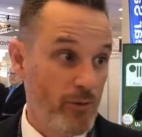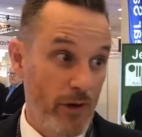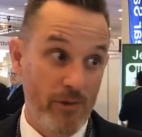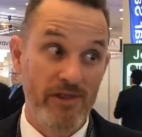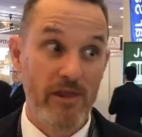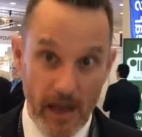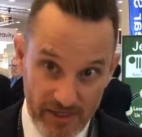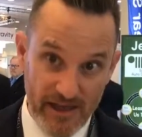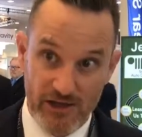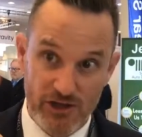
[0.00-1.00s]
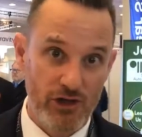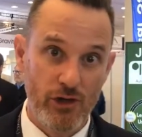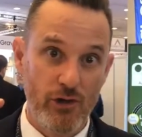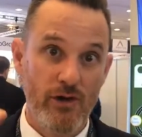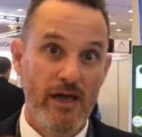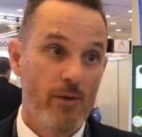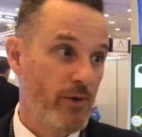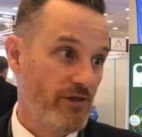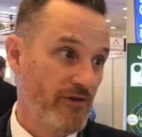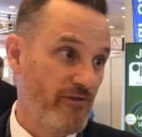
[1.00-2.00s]
the point with nothing to do
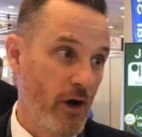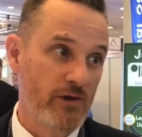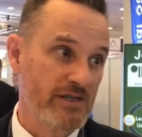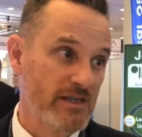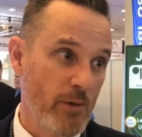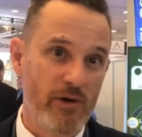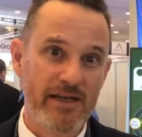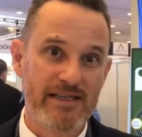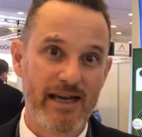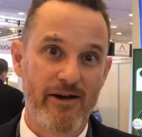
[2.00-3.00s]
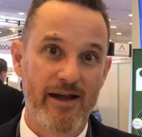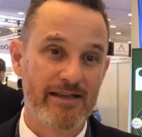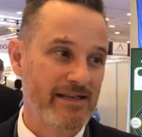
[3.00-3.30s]
with their phones and smoking cigarettes.